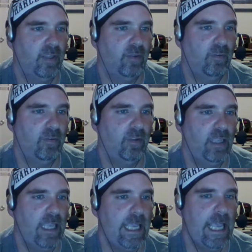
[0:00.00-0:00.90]
Okay, there
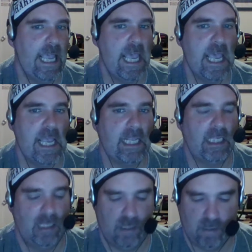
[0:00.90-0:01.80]
we go.
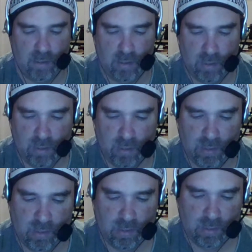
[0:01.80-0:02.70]
Excellent.